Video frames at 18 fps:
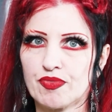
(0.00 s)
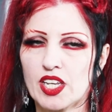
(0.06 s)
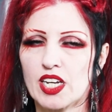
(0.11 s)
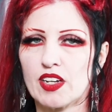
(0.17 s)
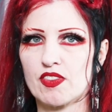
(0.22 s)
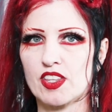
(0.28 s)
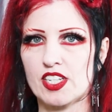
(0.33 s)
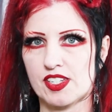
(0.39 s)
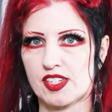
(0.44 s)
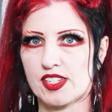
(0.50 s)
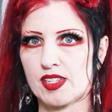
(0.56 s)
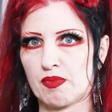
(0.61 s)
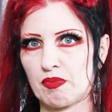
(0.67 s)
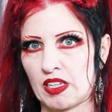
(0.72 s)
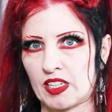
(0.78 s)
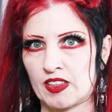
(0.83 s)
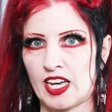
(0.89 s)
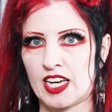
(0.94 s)
if this is
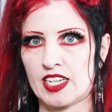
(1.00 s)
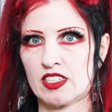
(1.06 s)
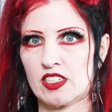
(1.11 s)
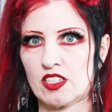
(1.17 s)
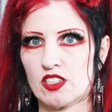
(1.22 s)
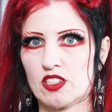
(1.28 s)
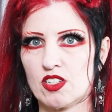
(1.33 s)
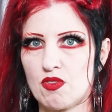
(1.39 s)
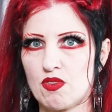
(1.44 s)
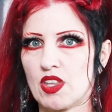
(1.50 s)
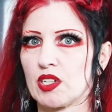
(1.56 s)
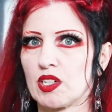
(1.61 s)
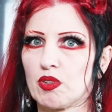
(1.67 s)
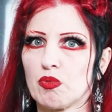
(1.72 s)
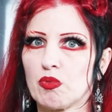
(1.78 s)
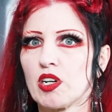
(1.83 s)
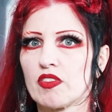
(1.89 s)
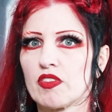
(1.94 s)
something that you think
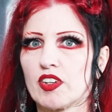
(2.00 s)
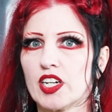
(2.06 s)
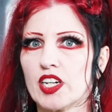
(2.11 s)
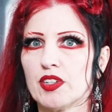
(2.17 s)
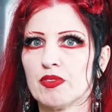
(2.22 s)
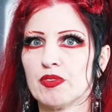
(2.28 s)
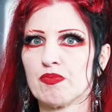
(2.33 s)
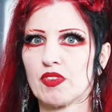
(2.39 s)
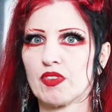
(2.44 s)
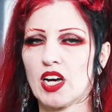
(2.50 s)
would work for you.